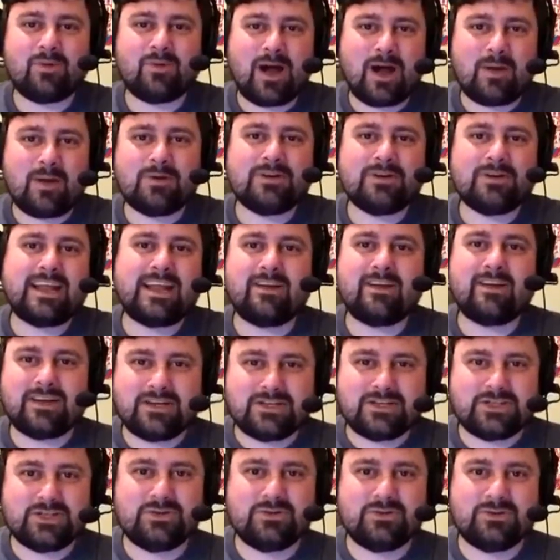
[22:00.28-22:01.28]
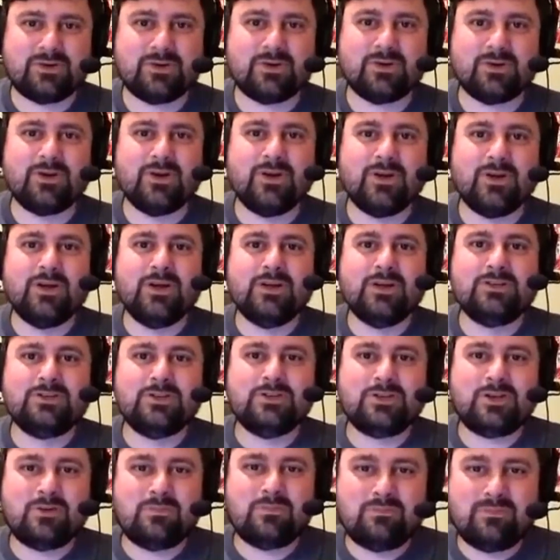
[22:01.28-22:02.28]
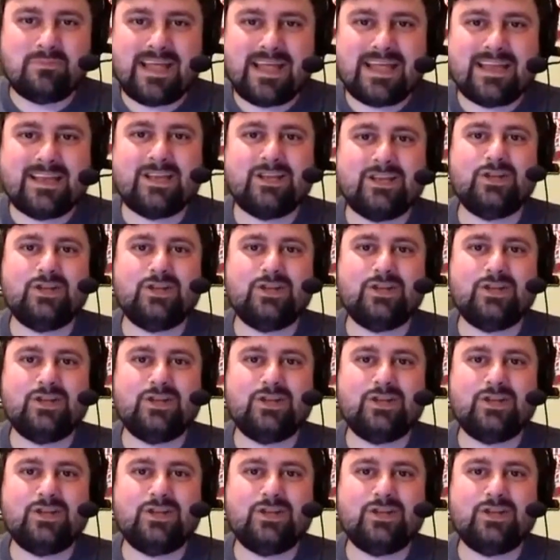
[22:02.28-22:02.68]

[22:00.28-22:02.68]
Robert Downey Jr. to commit